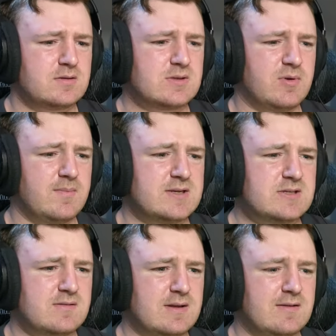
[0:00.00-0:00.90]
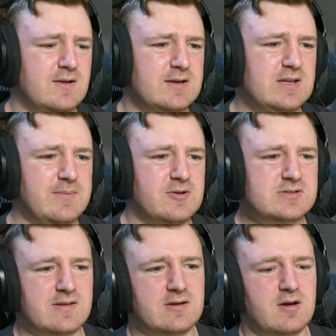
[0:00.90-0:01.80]
Someone mentioned that a team
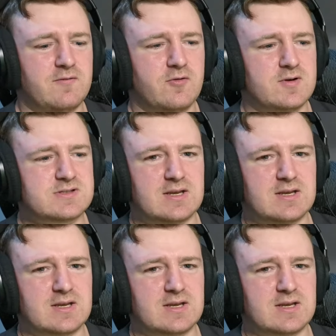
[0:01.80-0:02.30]
outside of the top four has,